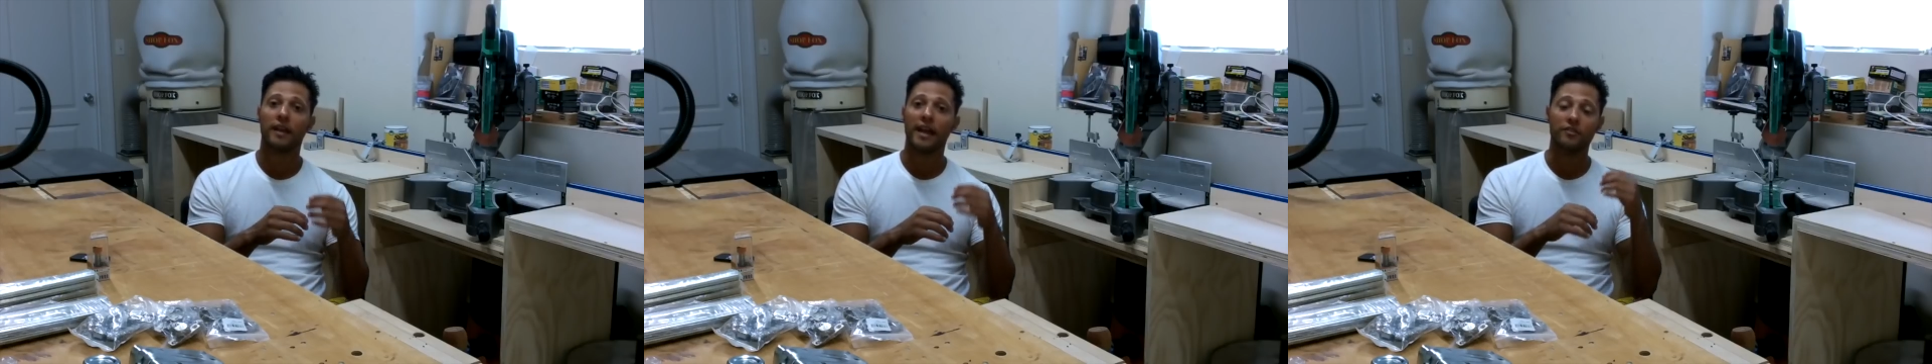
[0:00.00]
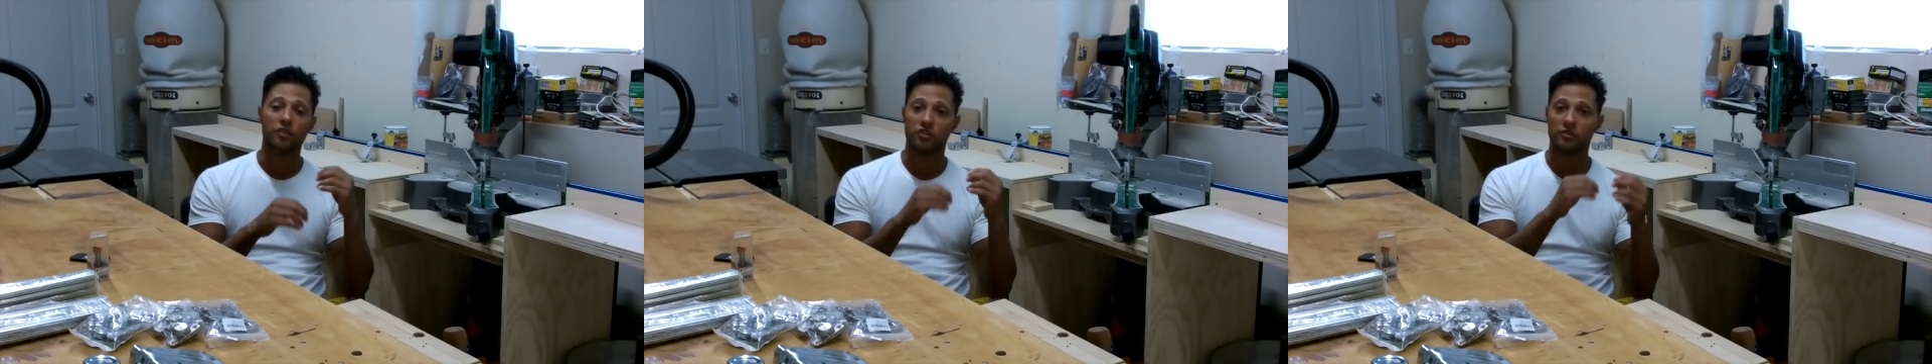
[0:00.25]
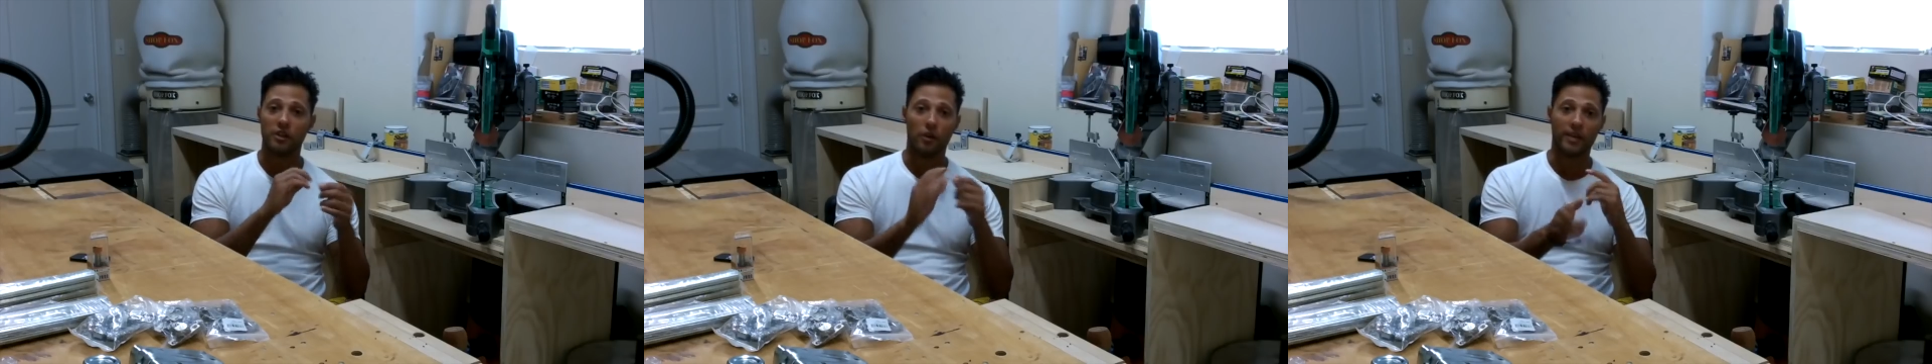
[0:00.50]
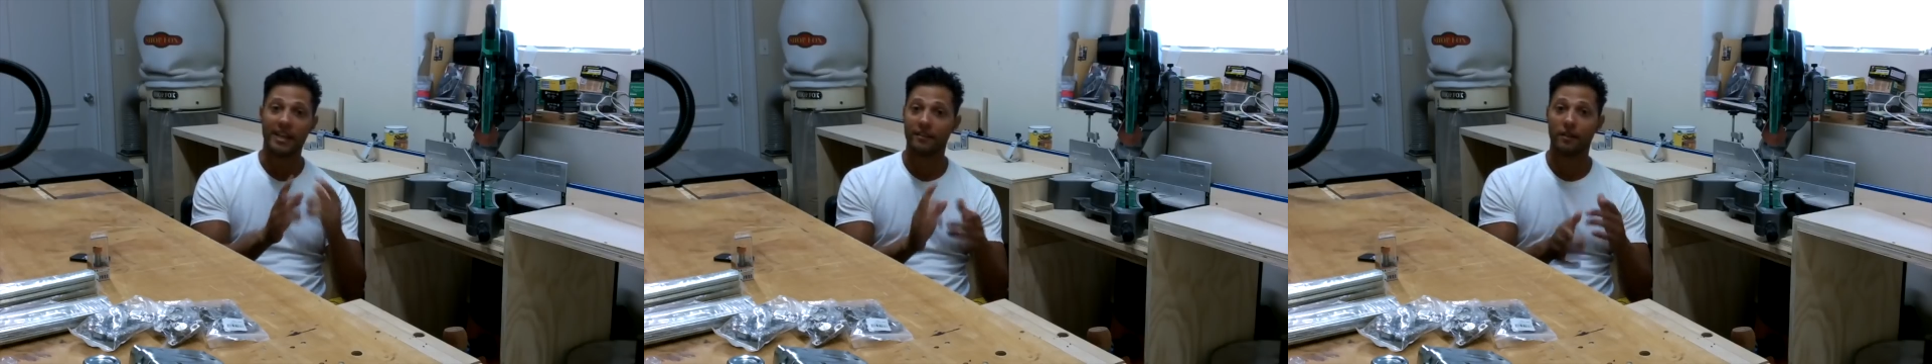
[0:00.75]
and just
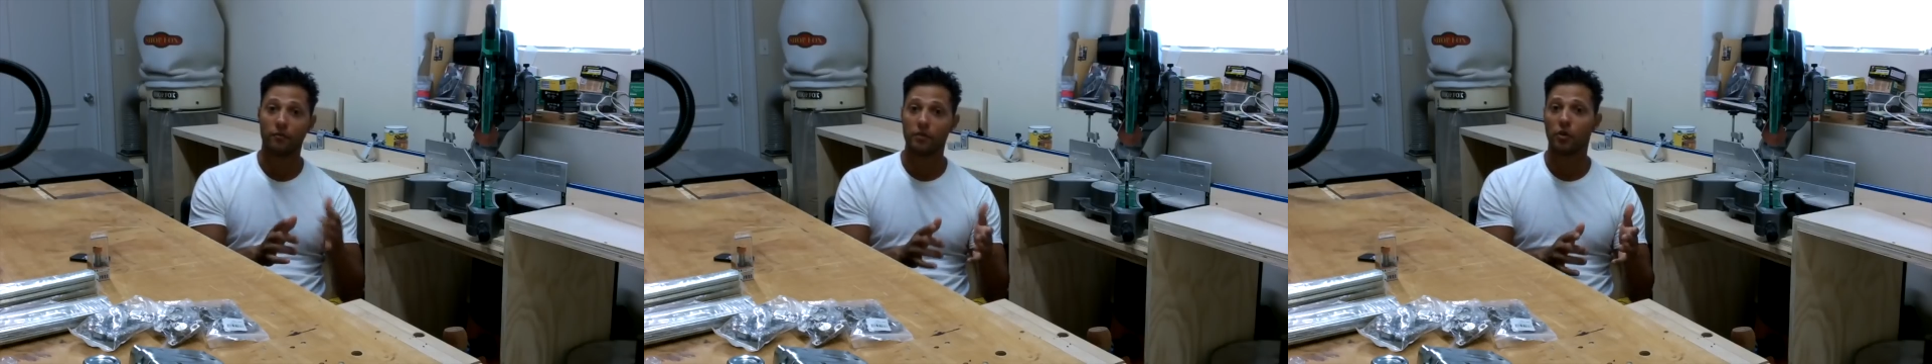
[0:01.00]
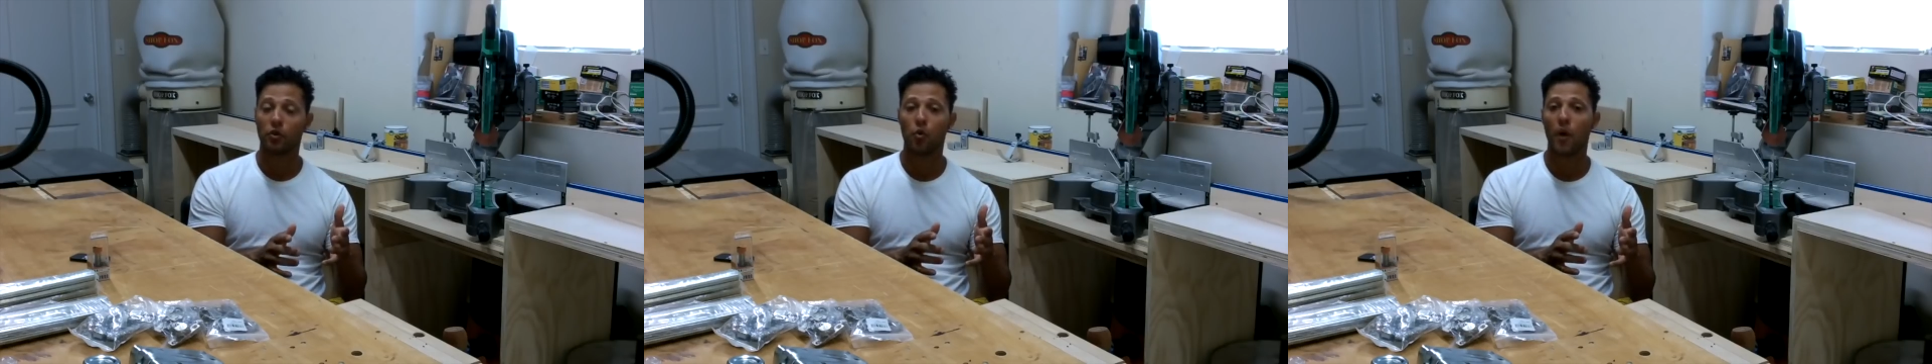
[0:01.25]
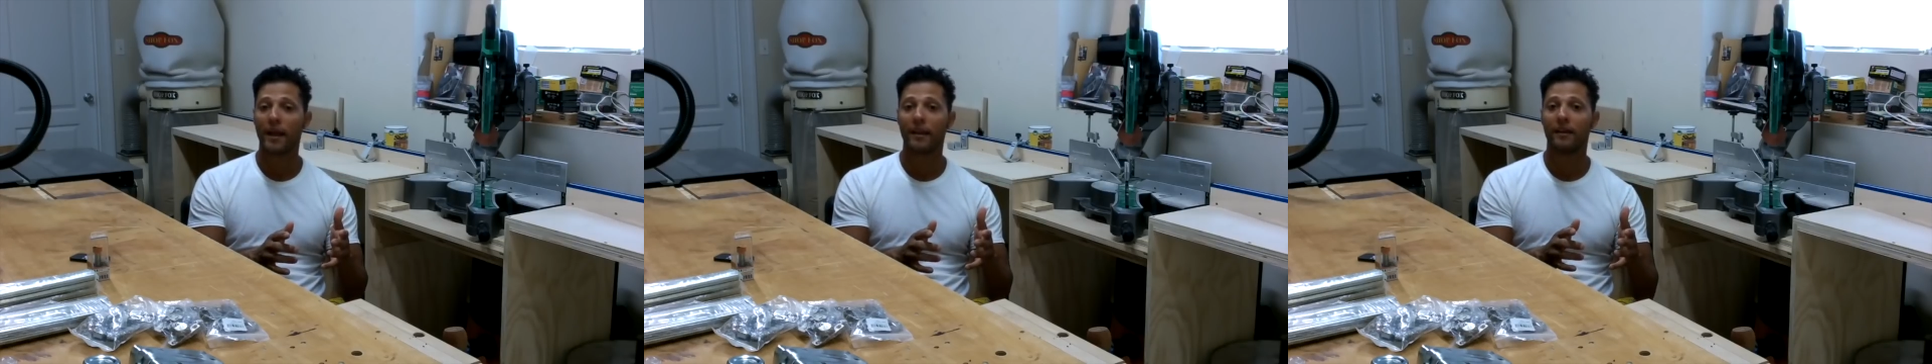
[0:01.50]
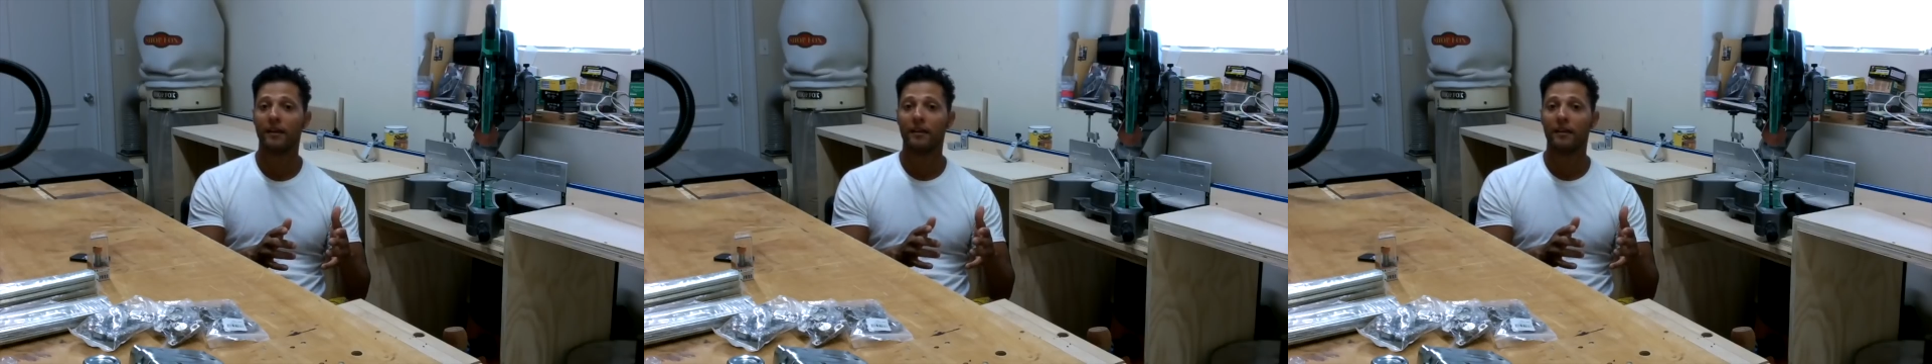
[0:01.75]
get it done real quick,